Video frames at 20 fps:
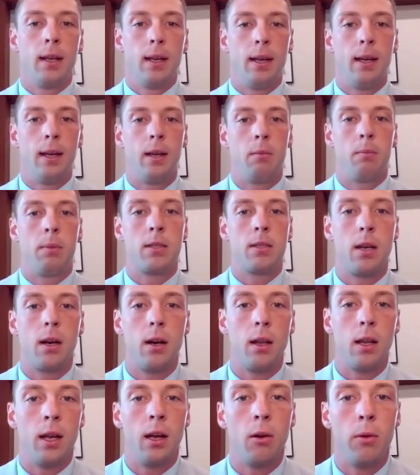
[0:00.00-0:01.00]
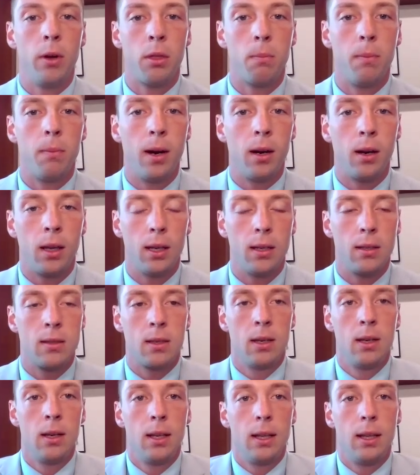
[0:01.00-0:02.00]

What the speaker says: But starting out with markets,